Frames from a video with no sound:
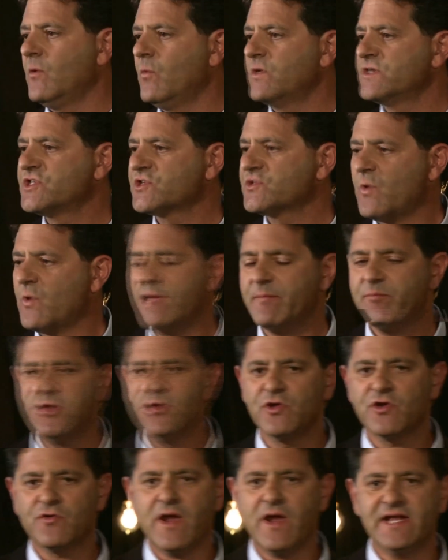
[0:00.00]
Which is why
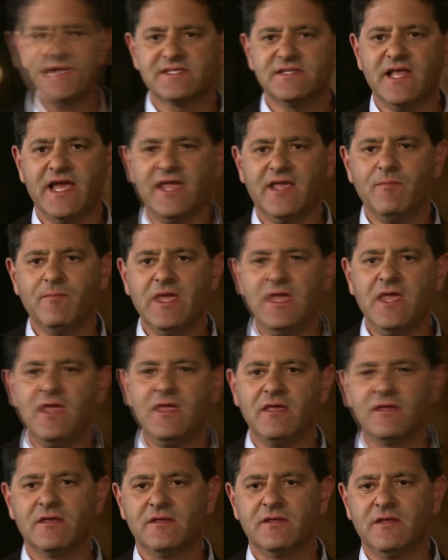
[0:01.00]
plutocrats like
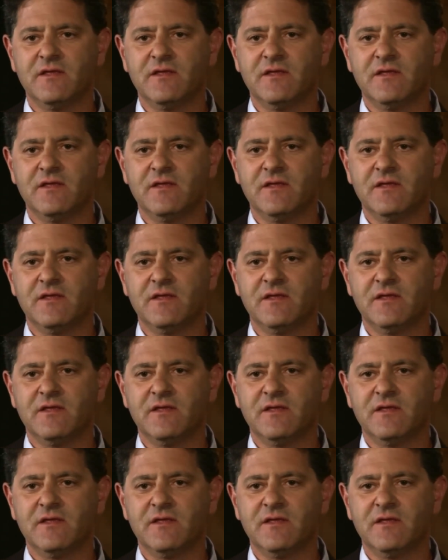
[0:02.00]
me